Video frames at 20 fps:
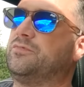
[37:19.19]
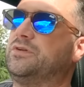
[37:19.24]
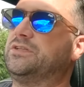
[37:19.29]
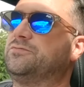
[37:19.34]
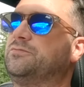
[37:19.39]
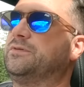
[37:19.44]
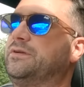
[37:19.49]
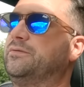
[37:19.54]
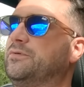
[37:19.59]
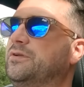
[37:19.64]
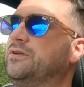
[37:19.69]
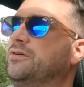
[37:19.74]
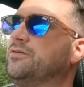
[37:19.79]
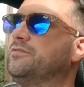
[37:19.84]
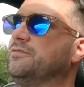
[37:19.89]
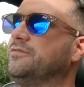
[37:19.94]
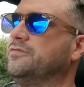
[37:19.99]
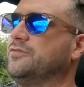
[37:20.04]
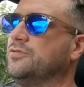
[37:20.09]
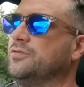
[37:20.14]
which we were
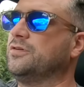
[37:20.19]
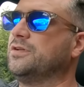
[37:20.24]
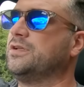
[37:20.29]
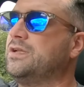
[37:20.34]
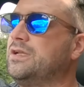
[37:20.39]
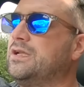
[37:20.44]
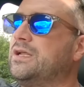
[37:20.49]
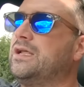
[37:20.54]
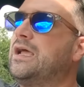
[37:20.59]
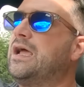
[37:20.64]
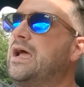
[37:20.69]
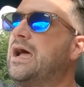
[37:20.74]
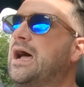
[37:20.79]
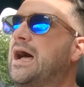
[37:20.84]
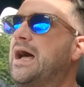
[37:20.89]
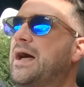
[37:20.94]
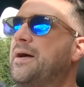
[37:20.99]
looking for.